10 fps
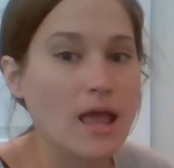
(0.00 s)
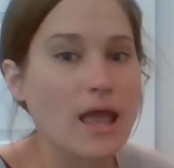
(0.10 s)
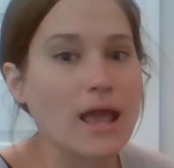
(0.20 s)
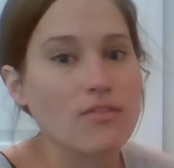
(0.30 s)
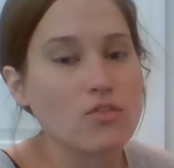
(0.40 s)

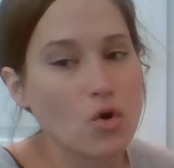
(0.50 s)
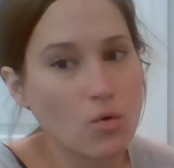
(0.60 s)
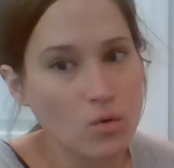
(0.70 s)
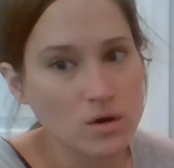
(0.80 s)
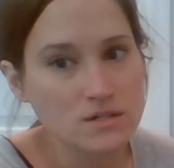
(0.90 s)
and the
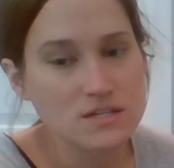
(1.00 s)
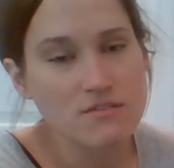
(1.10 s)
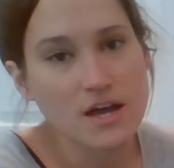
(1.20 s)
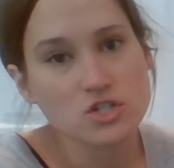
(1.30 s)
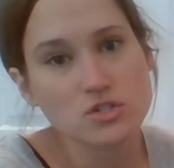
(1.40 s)
courts have
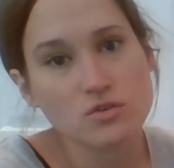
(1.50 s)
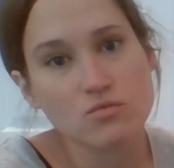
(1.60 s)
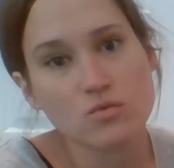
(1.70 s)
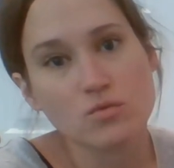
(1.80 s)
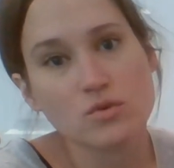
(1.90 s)
actually
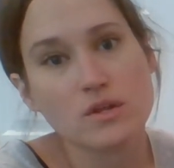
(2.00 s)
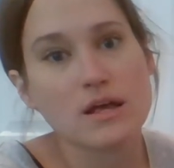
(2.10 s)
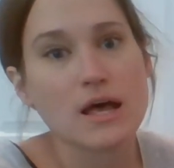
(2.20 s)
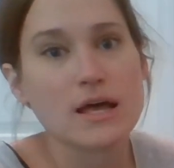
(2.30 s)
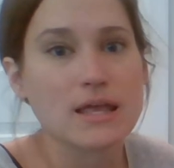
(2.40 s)
ruled
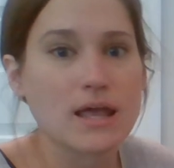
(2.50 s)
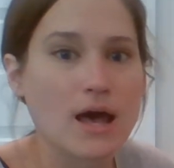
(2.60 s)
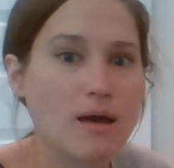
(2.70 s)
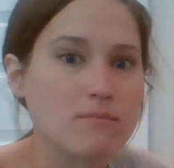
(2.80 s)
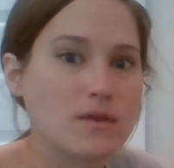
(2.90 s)

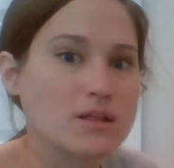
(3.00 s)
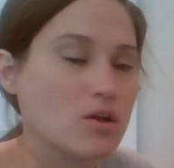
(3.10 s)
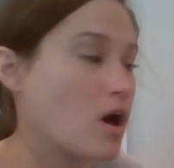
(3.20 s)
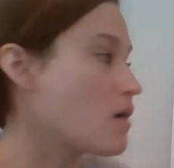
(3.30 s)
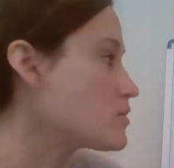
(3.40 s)
in
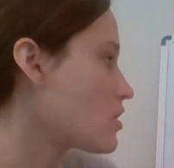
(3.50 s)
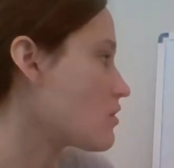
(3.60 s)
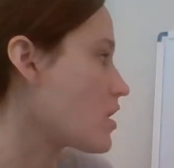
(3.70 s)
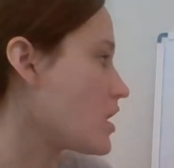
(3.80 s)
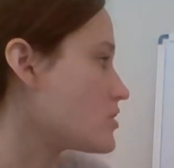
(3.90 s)
common law
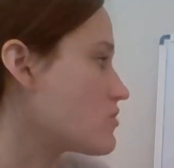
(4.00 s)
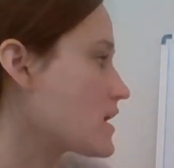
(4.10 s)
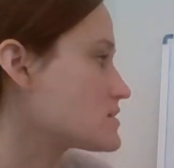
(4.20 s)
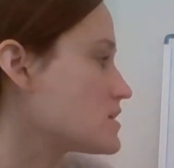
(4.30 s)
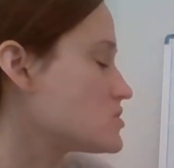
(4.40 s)

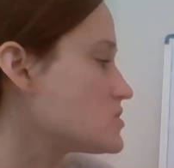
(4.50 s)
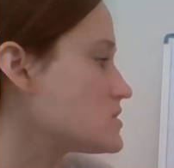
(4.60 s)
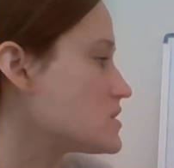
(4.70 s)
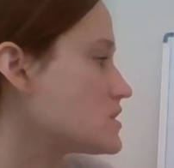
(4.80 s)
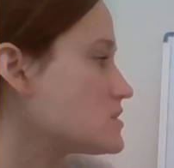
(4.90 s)
contracts such as
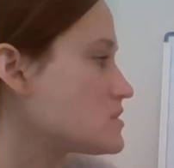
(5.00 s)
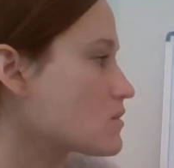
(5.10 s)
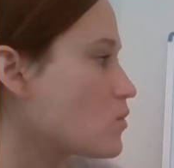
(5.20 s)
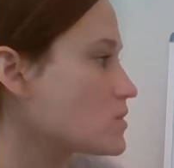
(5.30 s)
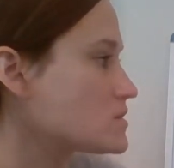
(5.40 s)
this, the
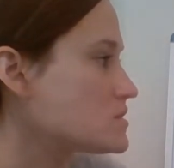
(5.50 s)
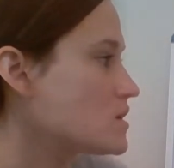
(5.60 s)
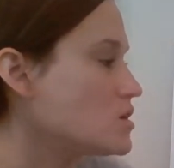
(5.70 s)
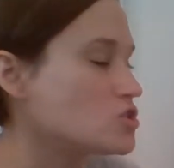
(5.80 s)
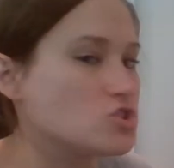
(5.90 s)
courts
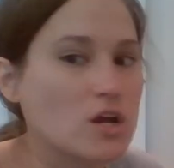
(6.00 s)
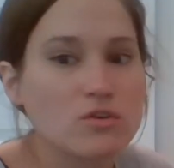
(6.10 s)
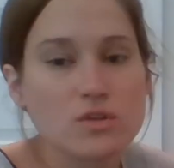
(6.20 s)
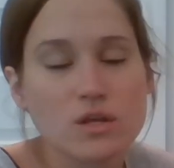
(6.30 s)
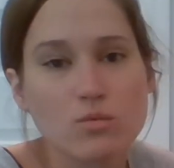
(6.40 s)

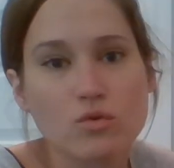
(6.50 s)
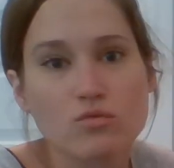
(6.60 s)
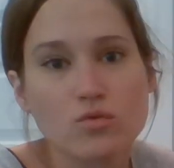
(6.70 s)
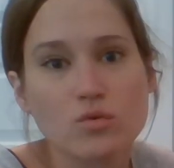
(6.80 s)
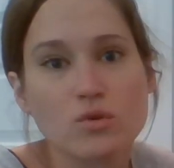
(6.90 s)
generally will
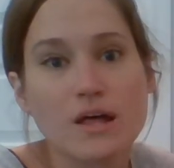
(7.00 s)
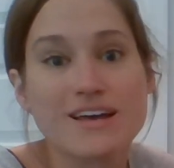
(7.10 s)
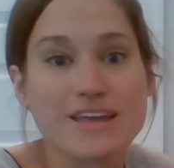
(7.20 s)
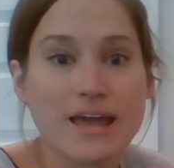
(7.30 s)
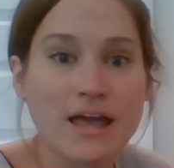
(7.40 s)
rule
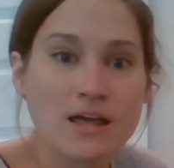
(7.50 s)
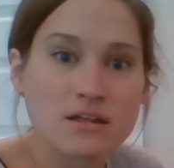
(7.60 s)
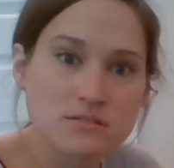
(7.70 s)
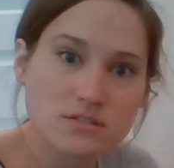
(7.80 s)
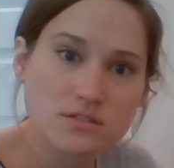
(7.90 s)

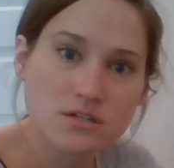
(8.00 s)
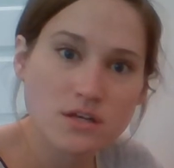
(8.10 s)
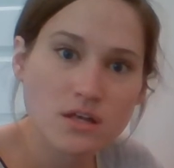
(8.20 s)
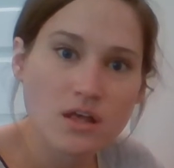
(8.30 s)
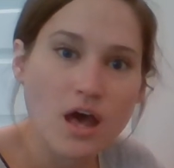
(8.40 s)
against
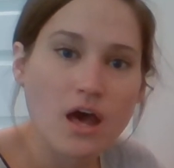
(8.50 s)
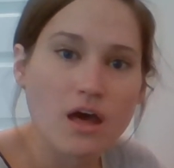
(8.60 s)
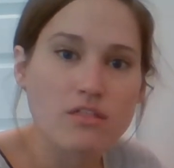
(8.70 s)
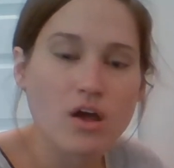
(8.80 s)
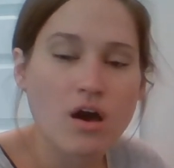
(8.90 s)

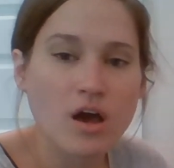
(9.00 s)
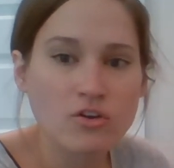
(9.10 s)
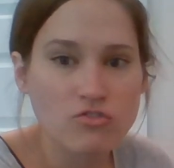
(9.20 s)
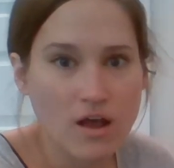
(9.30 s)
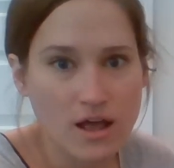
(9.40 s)
the
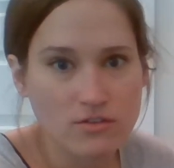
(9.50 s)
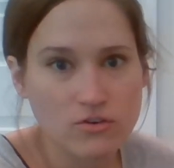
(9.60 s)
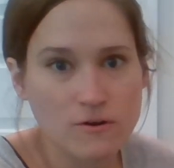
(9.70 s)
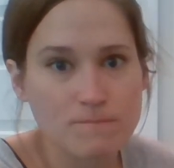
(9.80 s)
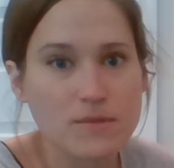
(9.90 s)

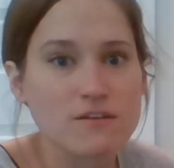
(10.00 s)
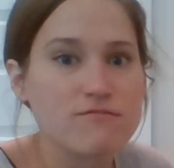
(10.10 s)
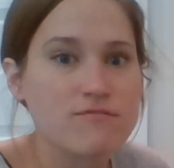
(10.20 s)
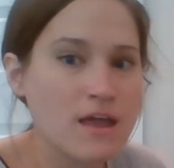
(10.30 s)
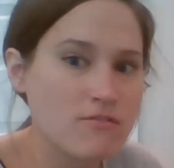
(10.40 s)
contractor in
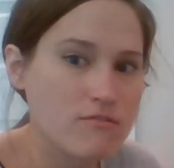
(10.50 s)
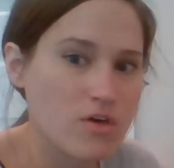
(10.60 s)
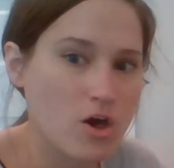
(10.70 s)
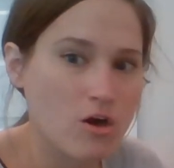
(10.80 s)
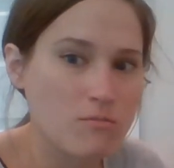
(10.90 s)
favor of the
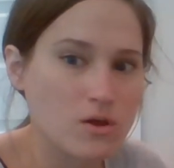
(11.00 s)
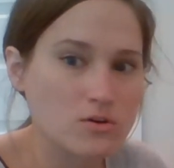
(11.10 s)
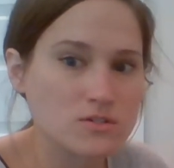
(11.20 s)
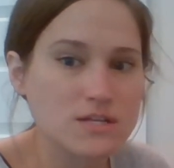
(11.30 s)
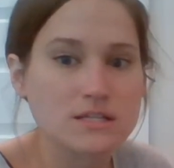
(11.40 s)

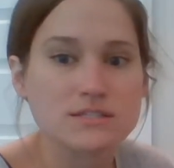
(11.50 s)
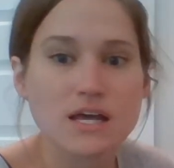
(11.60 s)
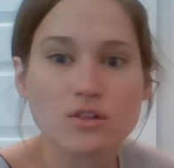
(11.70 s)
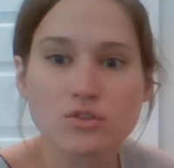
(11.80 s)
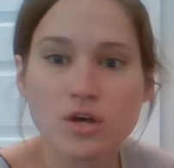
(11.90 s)
homeowners and
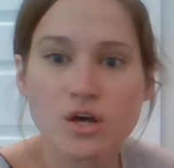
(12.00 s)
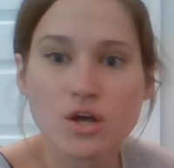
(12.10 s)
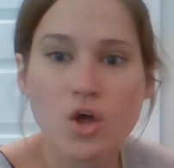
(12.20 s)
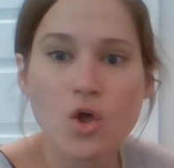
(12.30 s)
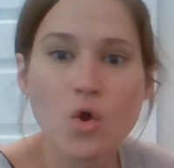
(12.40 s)
say, look,
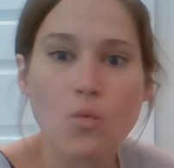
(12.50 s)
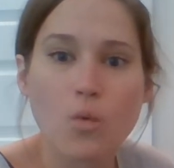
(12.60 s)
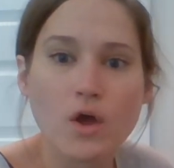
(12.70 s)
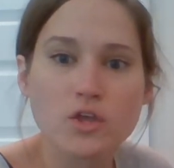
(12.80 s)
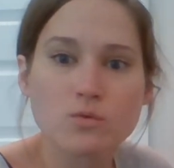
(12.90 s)

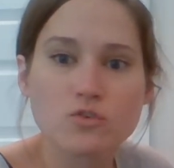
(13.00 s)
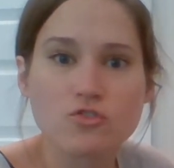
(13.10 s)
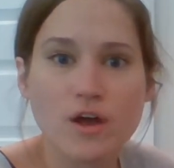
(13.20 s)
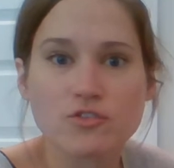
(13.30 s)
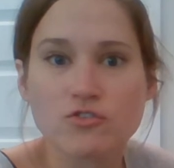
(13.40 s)
what you were
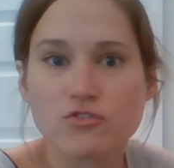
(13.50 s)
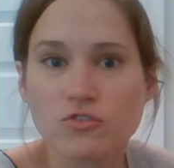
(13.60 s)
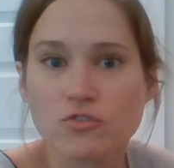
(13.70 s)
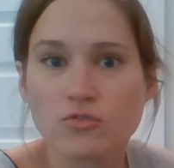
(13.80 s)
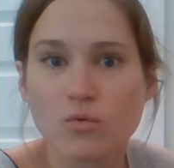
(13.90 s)
trying to
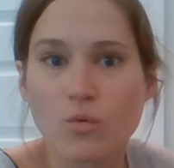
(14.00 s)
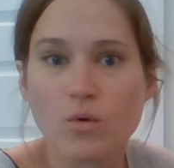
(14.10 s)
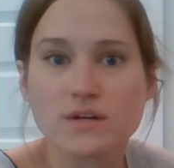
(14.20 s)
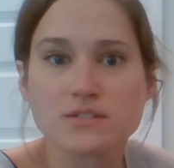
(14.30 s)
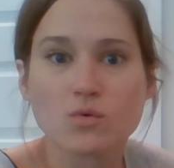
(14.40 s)
do
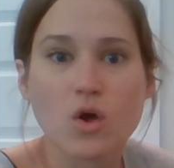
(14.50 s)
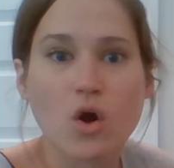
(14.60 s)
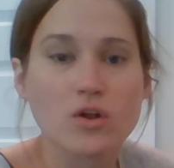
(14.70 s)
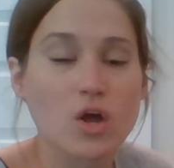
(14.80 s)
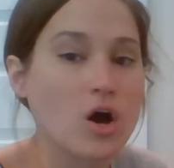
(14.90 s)
was
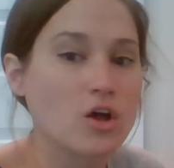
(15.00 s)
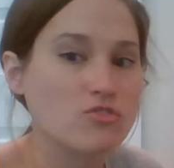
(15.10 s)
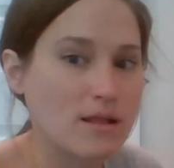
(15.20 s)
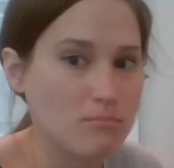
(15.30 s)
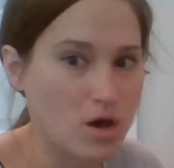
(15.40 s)
called a
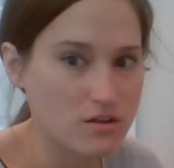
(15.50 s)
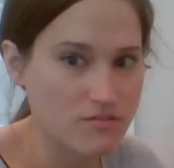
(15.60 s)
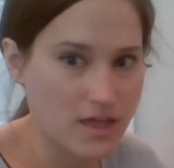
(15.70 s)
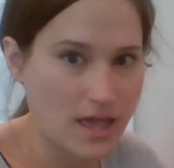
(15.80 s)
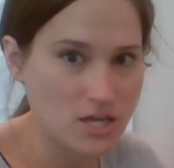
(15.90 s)
contract
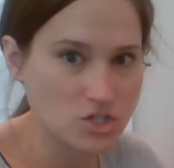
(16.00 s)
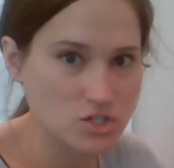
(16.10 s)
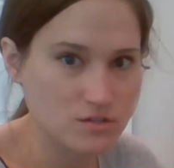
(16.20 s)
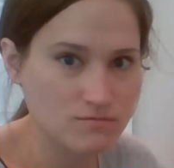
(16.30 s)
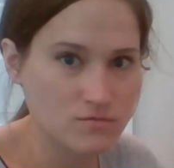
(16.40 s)

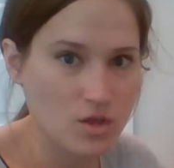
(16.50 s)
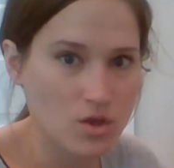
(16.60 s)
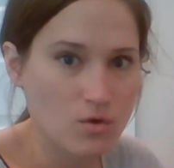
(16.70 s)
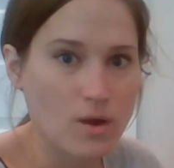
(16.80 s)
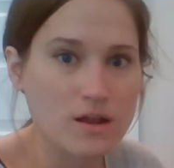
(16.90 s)
modification,
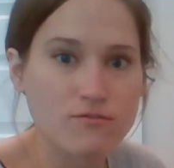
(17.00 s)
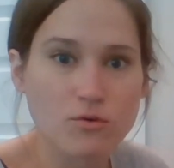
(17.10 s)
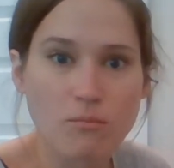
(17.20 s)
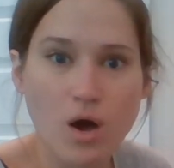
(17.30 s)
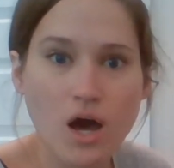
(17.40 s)
right? If
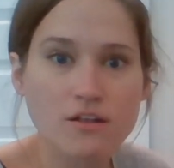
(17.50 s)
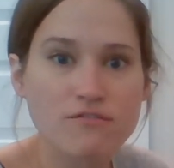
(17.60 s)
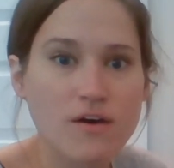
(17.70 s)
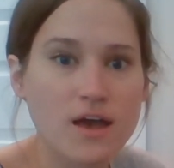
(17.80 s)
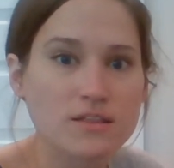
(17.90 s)
you're
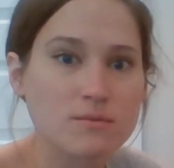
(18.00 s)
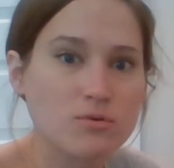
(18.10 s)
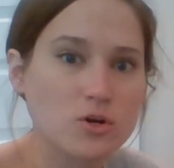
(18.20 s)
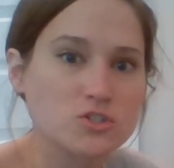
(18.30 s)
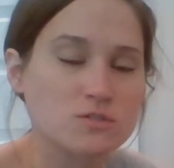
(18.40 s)
modifying the
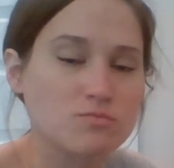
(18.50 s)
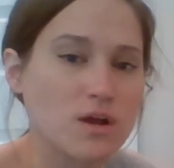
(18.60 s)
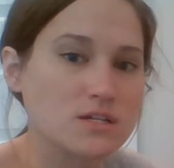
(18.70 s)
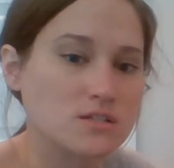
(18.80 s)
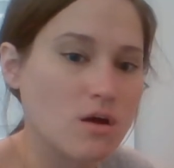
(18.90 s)
purchase
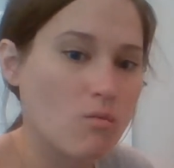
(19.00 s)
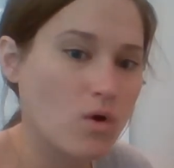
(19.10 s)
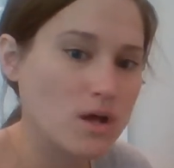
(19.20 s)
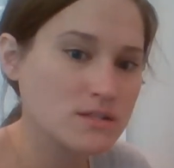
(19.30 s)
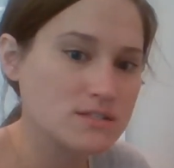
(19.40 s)
price on
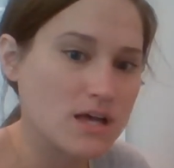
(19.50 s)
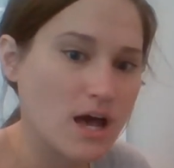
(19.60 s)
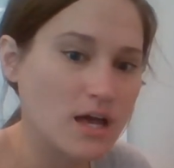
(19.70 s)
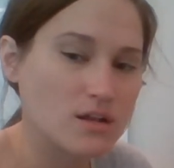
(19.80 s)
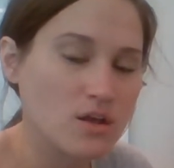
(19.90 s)
one
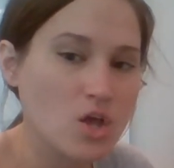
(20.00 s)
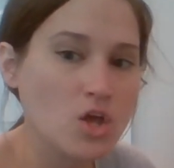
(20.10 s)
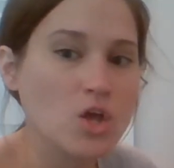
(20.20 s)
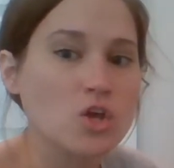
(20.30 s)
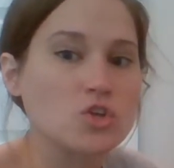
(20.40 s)
side,
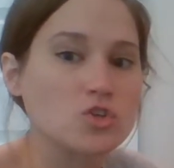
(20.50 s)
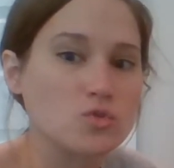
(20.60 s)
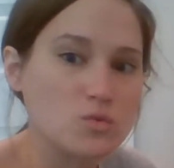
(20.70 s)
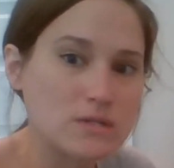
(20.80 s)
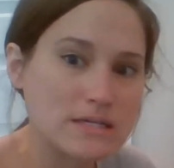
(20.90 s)

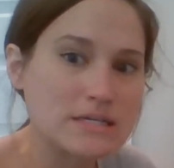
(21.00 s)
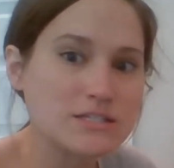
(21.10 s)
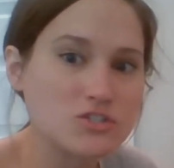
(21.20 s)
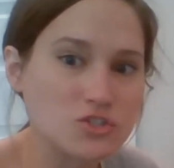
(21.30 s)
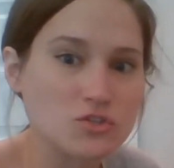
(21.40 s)
you
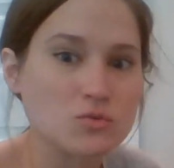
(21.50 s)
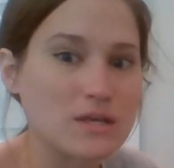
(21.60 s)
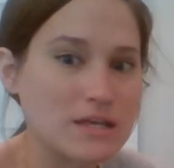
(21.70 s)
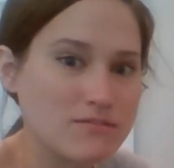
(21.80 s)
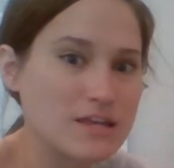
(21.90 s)
need to,
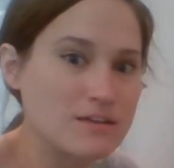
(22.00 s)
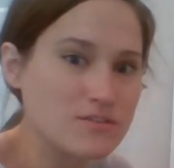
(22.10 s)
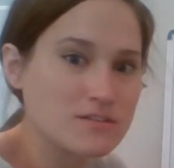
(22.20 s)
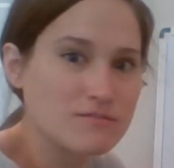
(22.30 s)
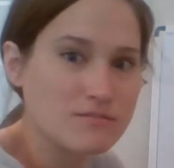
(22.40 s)

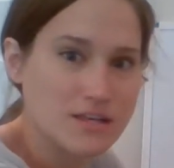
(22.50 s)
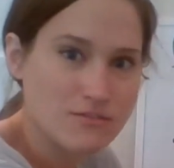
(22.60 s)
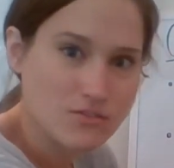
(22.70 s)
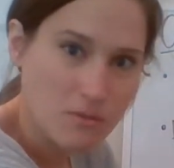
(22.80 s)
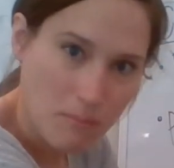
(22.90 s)

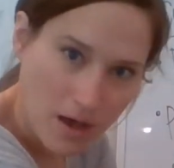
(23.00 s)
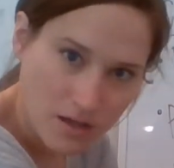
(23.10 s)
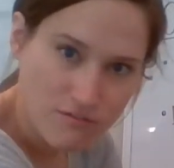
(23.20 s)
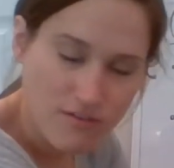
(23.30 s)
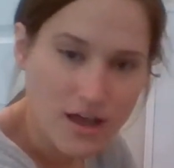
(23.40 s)
even to
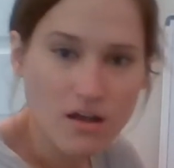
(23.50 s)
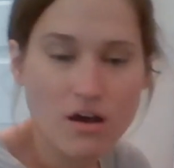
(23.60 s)
modify a